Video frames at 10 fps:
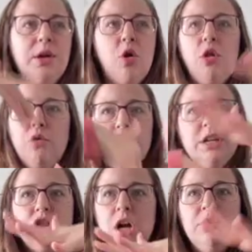They're all over
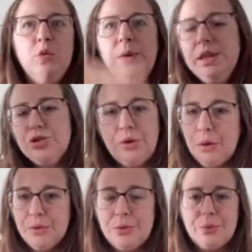each other. Weeds are
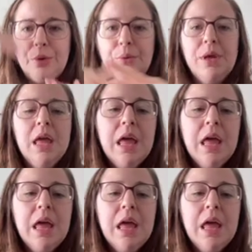going through.